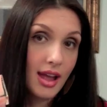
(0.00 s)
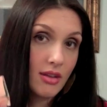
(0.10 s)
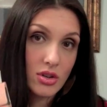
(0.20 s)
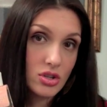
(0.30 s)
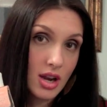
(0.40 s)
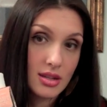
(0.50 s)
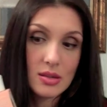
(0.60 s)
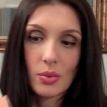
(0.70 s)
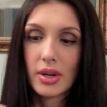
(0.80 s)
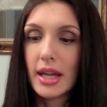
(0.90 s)
haven't tried
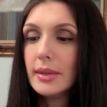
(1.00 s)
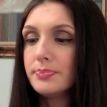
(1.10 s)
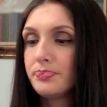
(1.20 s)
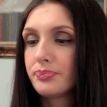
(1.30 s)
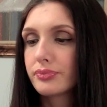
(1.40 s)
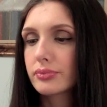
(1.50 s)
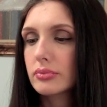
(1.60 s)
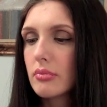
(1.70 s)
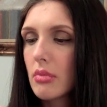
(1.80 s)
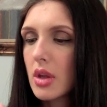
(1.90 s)
this one yet,
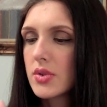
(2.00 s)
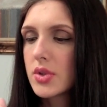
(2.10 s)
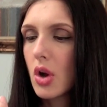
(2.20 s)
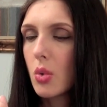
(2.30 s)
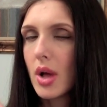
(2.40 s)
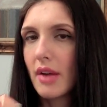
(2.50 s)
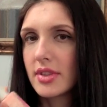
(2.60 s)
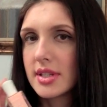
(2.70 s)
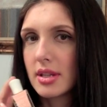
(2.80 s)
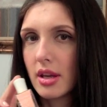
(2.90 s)
so we'll have
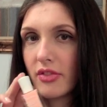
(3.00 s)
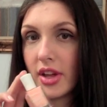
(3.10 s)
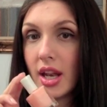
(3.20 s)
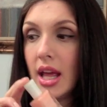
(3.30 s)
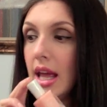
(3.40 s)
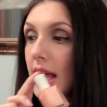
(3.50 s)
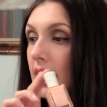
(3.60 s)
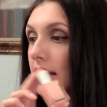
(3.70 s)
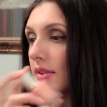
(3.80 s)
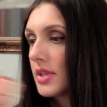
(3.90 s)
to see if it
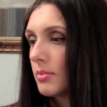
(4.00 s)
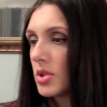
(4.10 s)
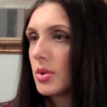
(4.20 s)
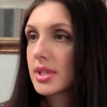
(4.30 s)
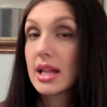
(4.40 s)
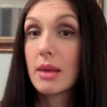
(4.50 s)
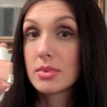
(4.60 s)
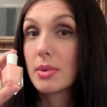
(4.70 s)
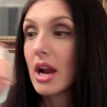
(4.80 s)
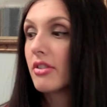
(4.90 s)
lives up to its
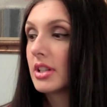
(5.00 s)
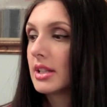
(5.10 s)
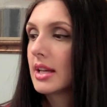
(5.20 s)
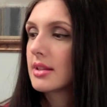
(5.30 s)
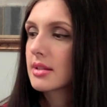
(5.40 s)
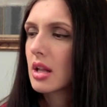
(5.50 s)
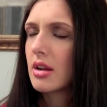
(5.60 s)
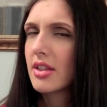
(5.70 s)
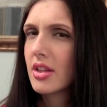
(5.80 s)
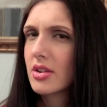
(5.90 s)
claims, but I really like this color.
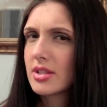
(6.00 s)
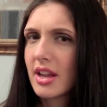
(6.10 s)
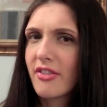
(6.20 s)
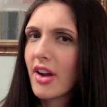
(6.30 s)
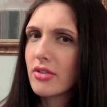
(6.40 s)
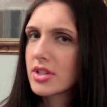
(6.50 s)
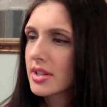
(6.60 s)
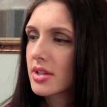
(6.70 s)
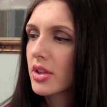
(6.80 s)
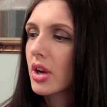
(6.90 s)
I think there's like 5 or
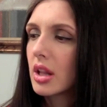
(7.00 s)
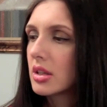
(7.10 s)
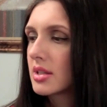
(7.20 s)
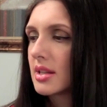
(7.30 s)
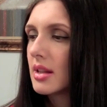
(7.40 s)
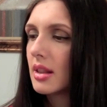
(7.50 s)
6 other colors in the